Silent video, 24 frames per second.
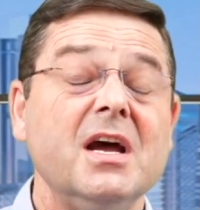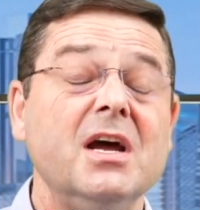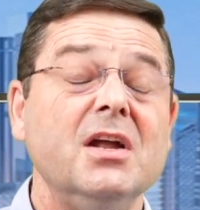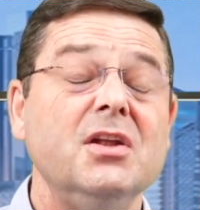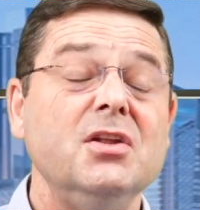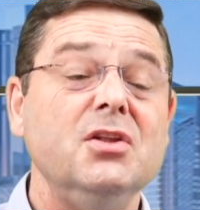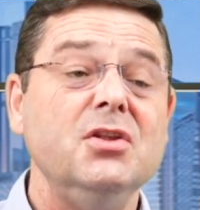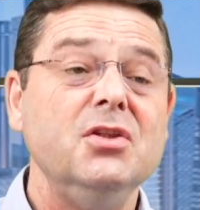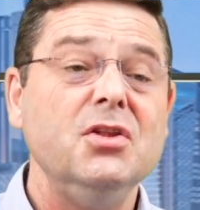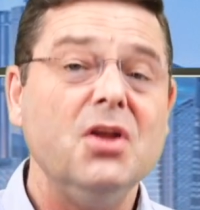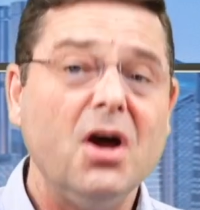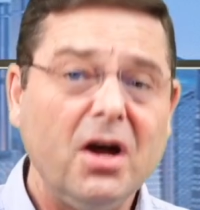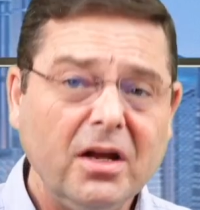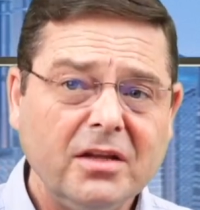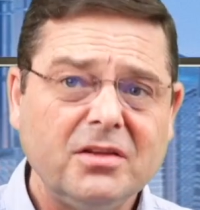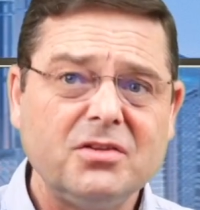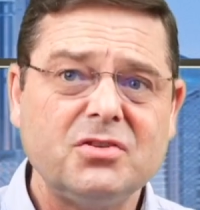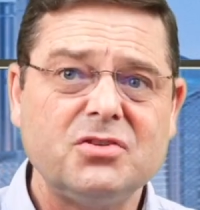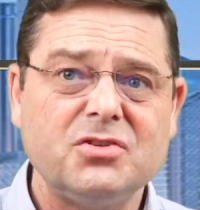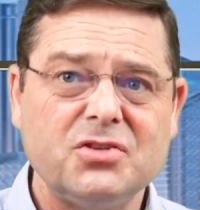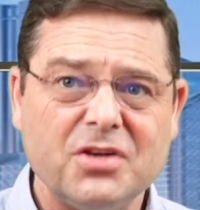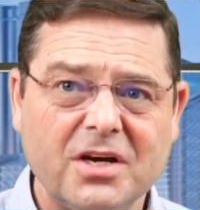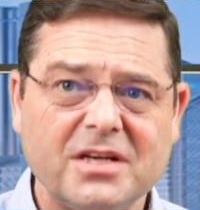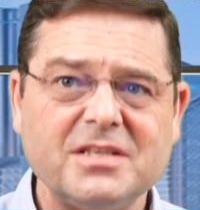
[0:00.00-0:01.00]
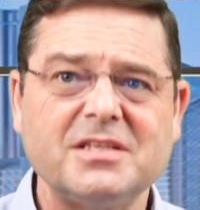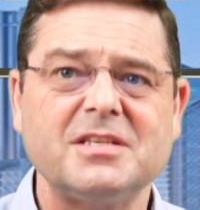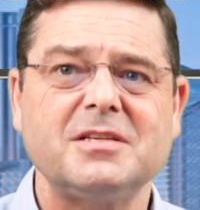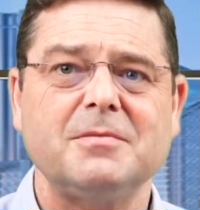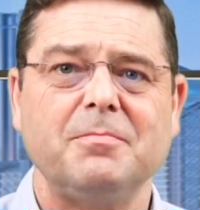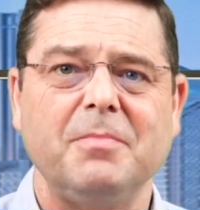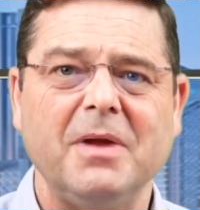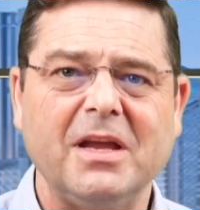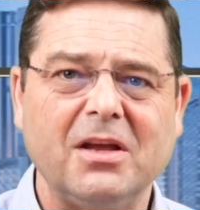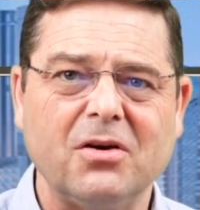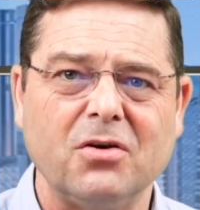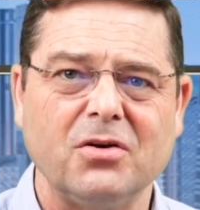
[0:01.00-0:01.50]
Not
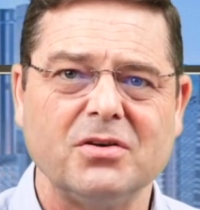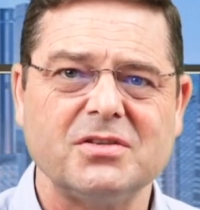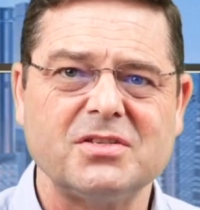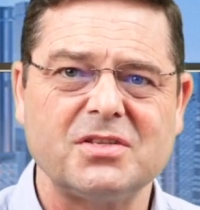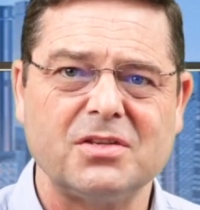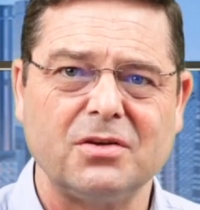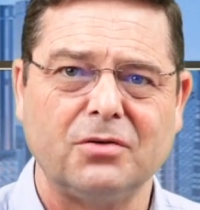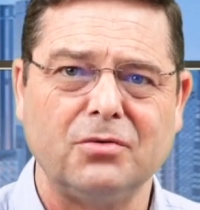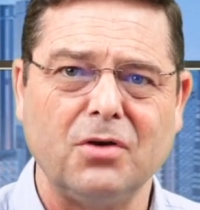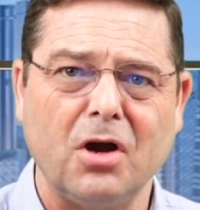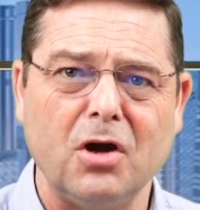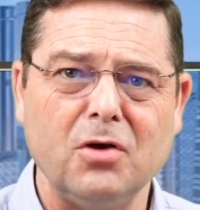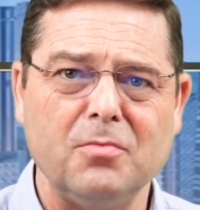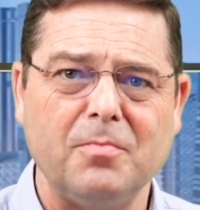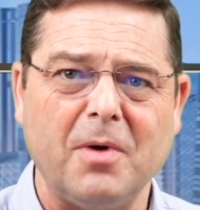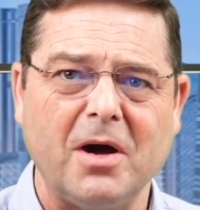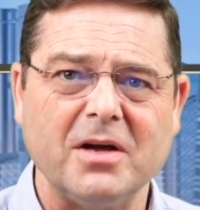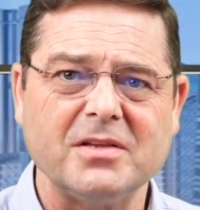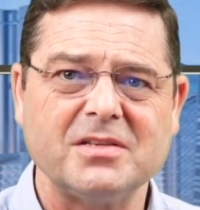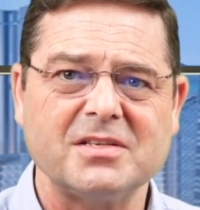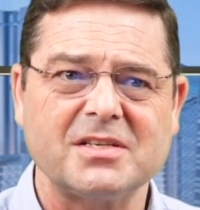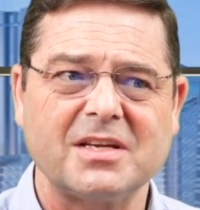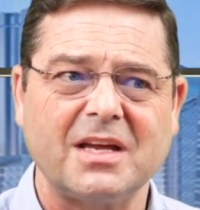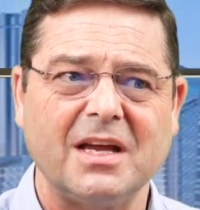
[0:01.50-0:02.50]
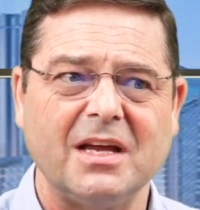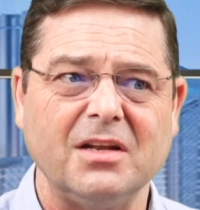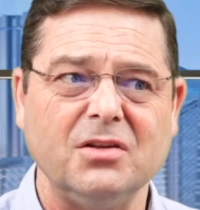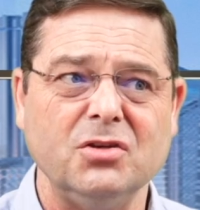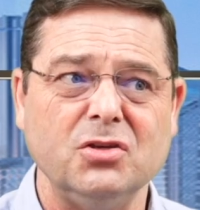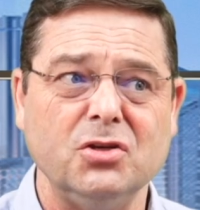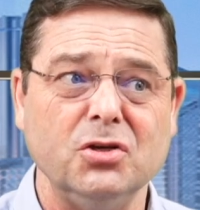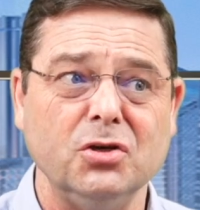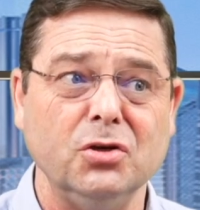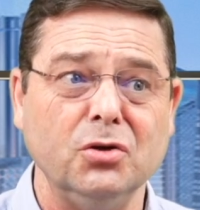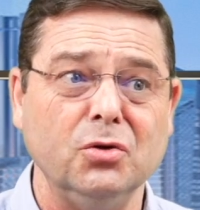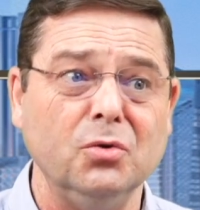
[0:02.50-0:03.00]
just because the robots can
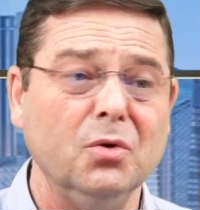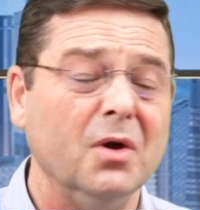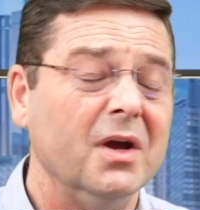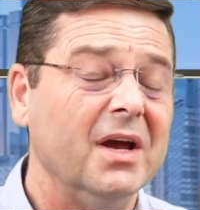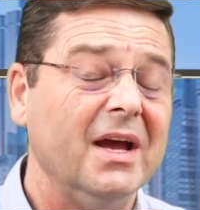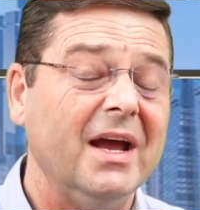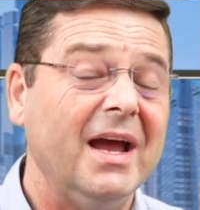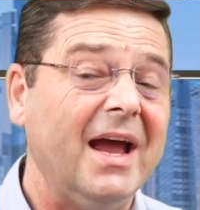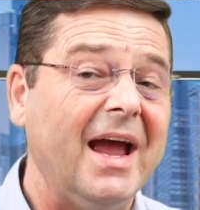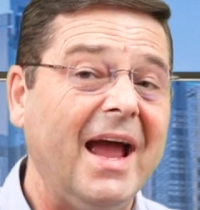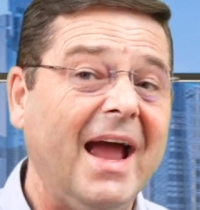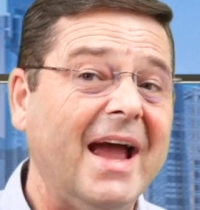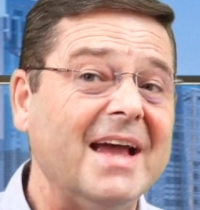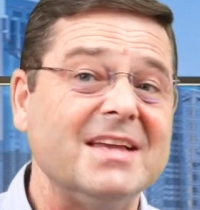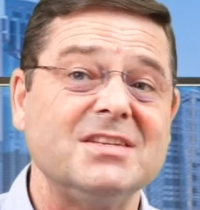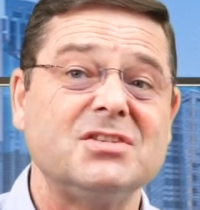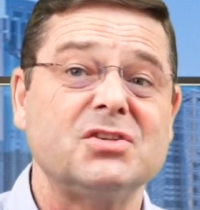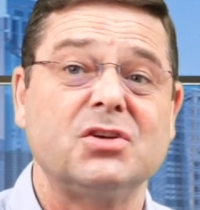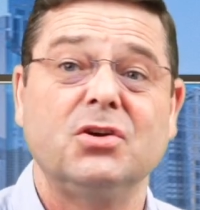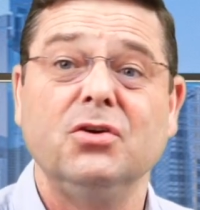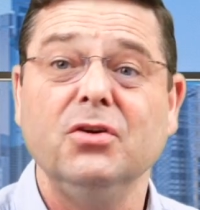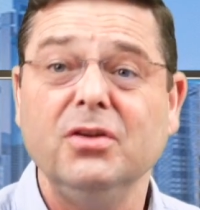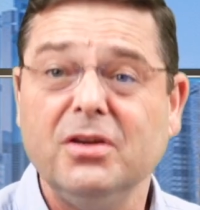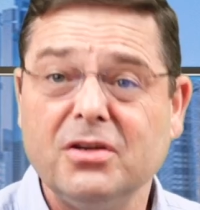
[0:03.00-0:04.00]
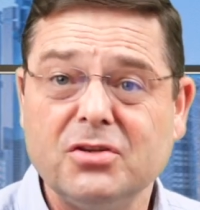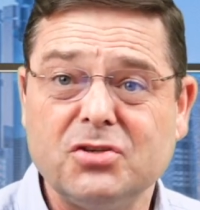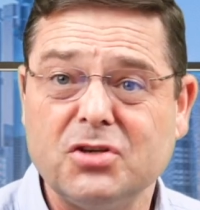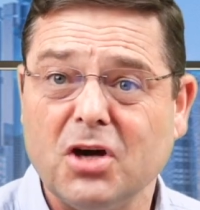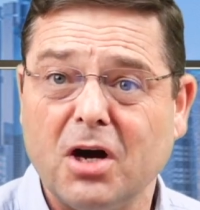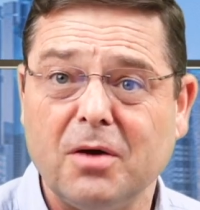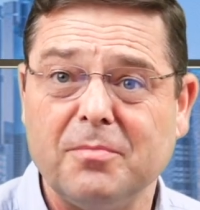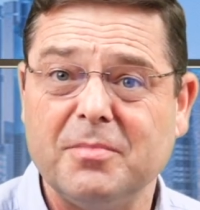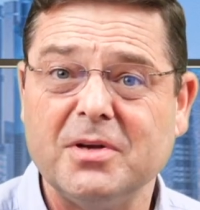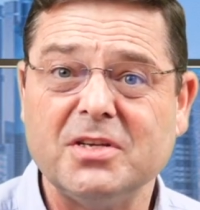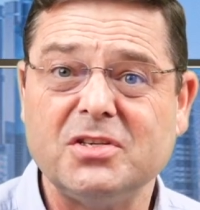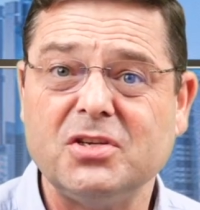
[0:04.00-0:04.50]
do as good a
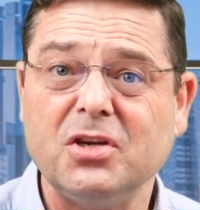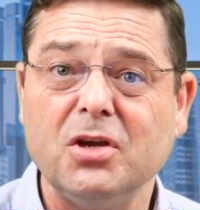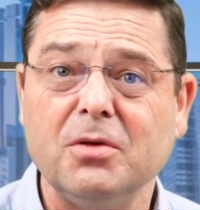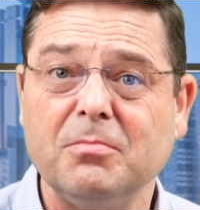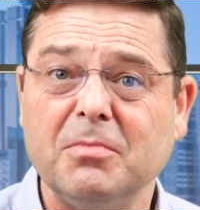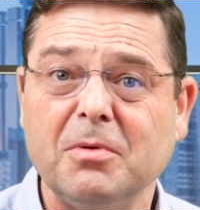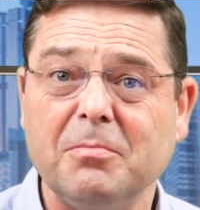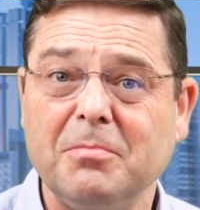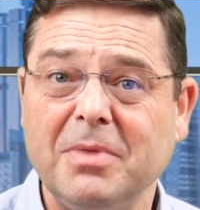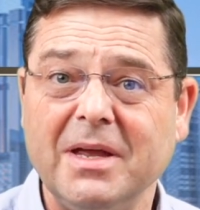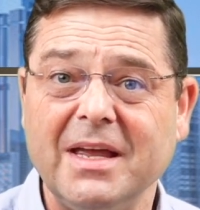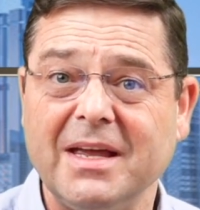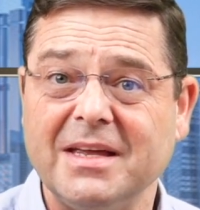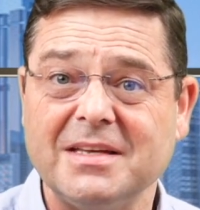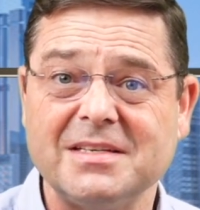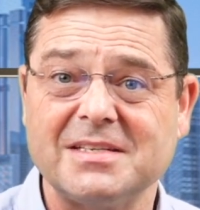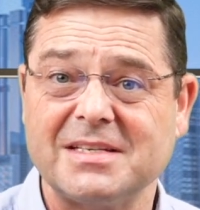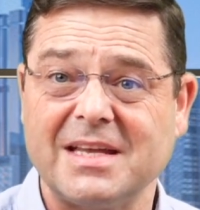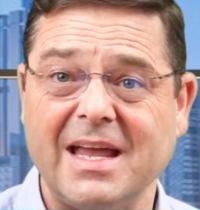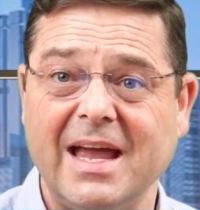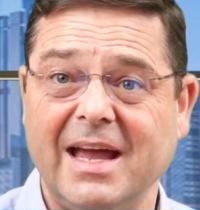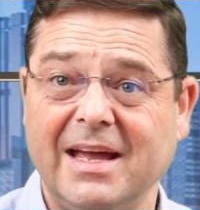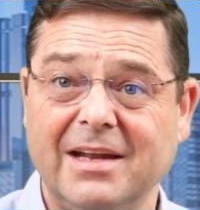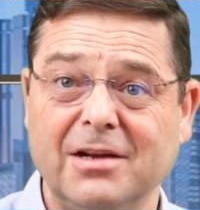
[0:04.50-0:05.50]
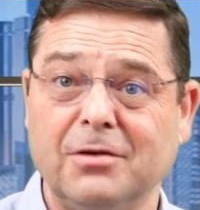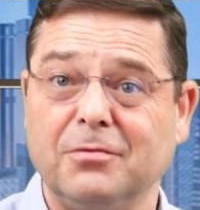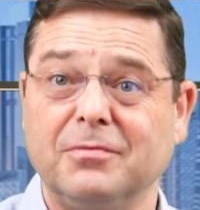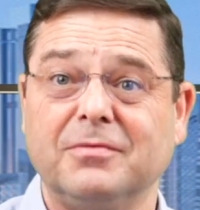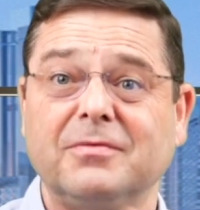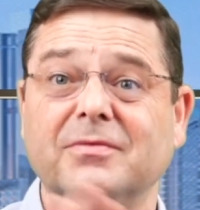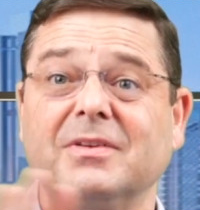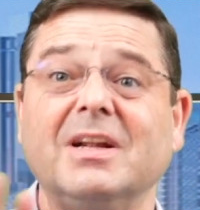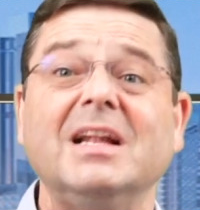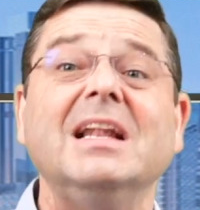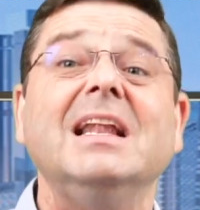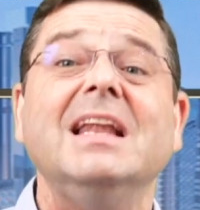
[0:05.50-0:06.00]
job as human beings can of
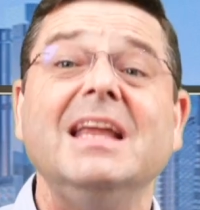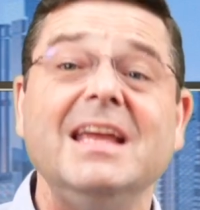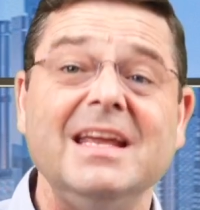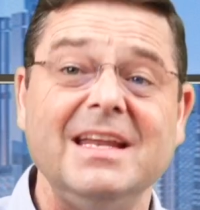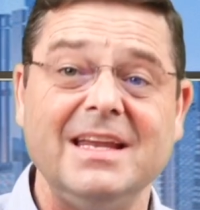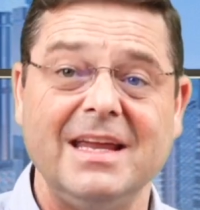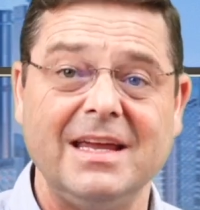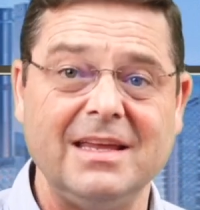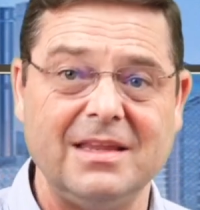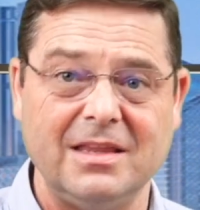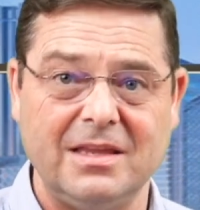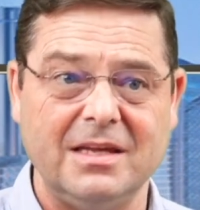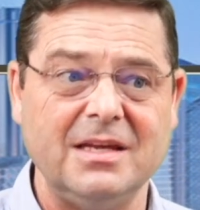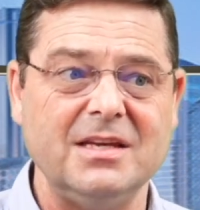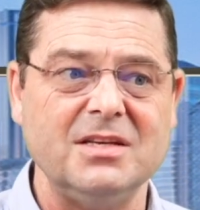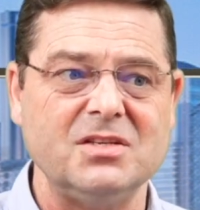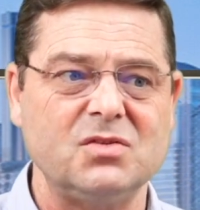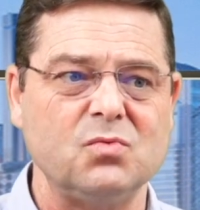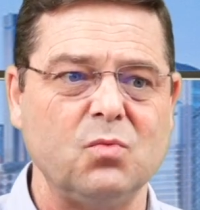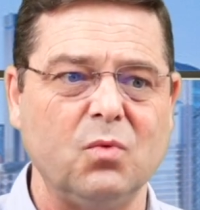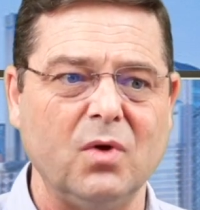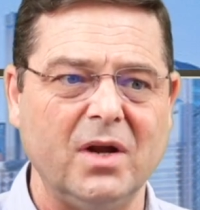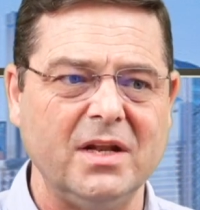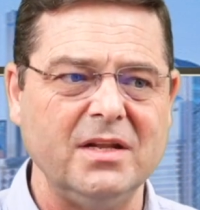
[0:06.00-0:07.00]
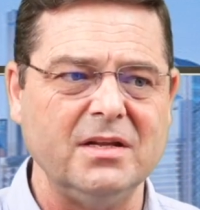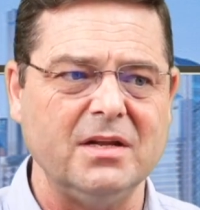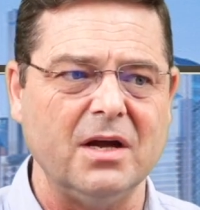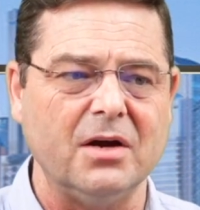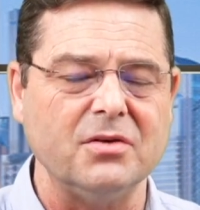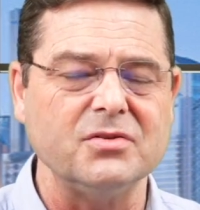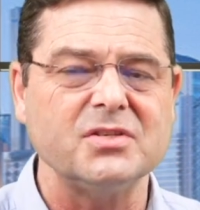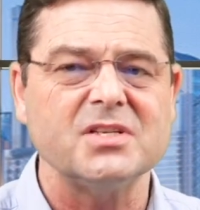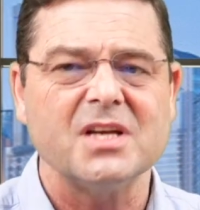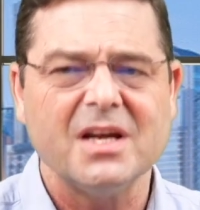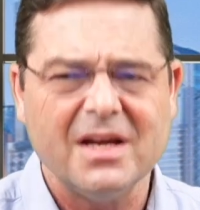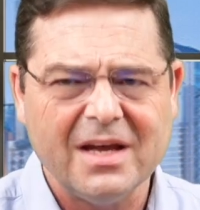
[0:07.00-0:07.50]
cleaning these
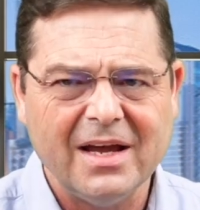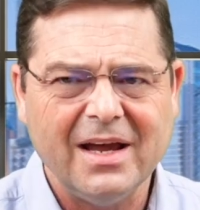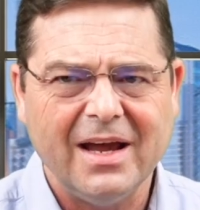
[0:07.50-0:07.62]
windows,